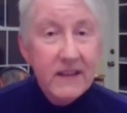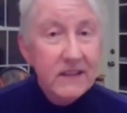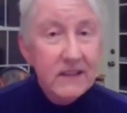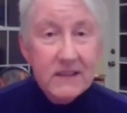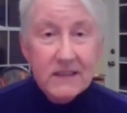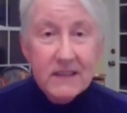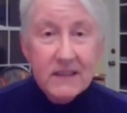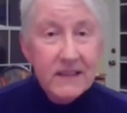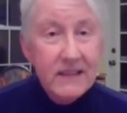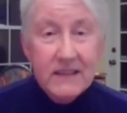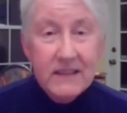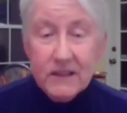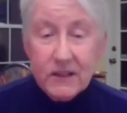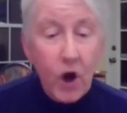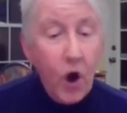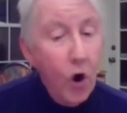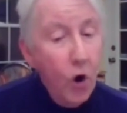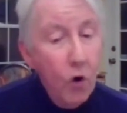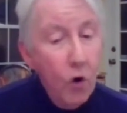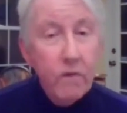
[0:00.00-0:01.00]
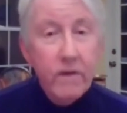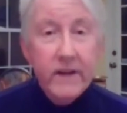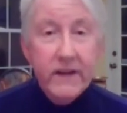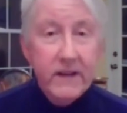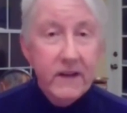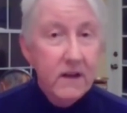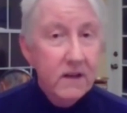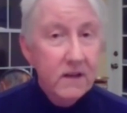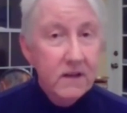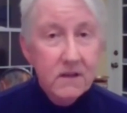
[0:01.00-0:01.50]
this COVID
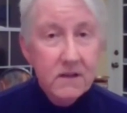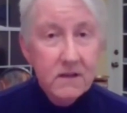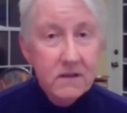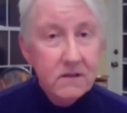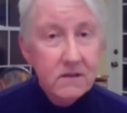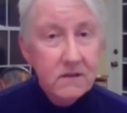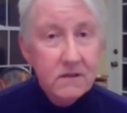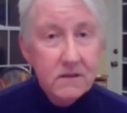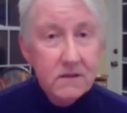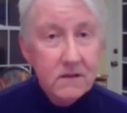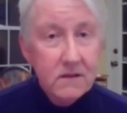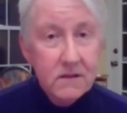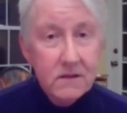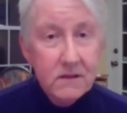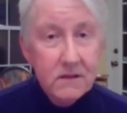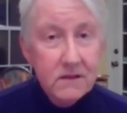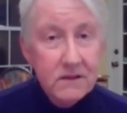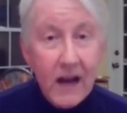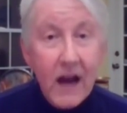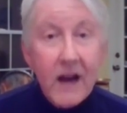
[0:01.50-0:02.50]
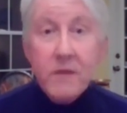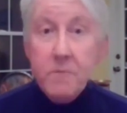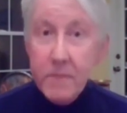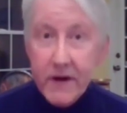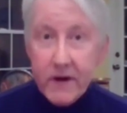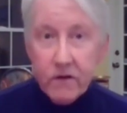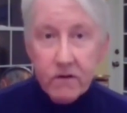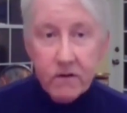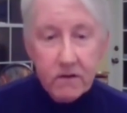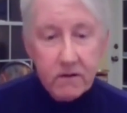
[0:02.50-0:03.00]

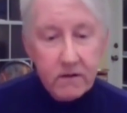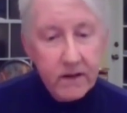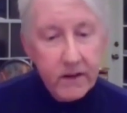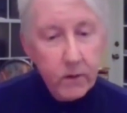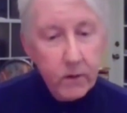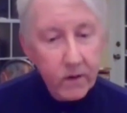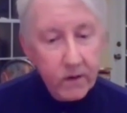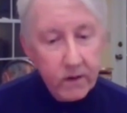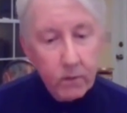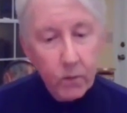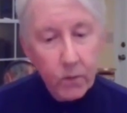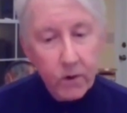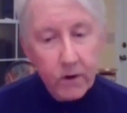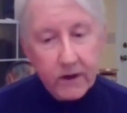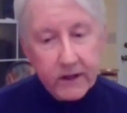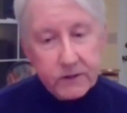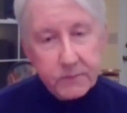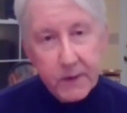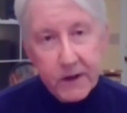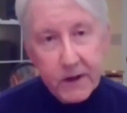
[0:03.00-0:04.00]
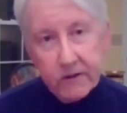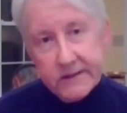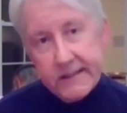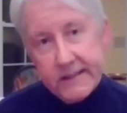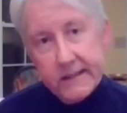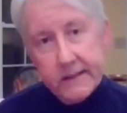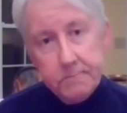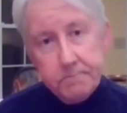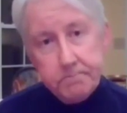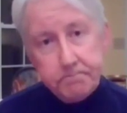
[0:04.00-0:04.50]
nightmare that we're
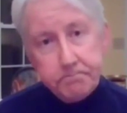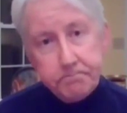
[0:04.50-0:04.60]
experiencing.